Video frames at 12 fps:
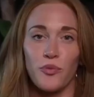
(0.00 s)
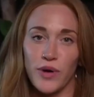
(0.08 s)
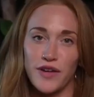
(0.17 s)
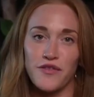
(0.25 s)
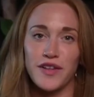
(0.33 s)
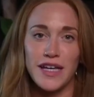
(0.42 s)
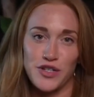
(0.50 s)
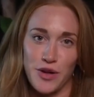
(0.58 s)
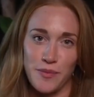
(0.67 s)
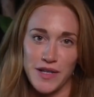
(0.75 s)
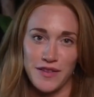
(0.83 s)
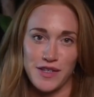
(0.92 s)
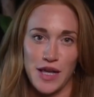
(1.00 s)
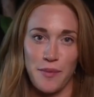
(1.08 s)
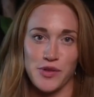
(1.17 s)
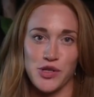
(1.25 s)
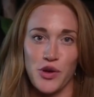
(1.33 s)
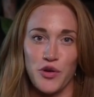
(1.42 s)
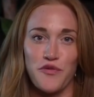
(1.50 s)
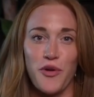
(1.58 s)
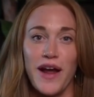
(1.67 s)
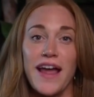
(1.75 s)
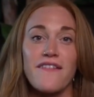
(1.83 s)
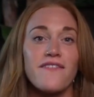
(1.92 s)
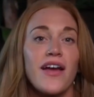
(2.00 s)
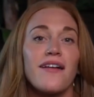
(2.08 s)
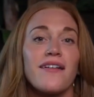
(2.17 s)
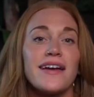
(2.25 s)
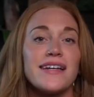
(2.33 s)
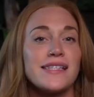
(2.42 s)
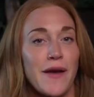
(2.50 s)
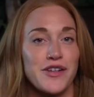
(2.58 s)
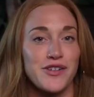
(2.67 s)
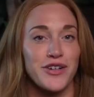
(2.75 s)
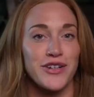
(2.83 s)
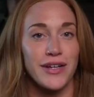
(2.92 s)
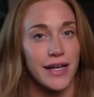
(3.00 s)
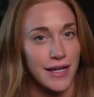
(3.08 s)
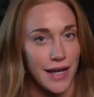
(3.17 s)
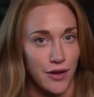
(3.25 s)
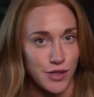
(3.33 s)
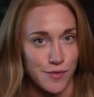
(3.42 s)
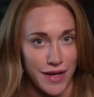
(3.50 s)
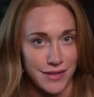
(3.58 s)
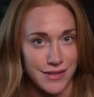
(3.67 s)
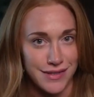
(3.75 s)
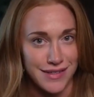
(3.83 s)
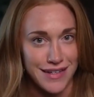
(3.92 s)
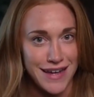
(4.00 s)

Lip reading: Briefly interrupting this episode for a very special announcement.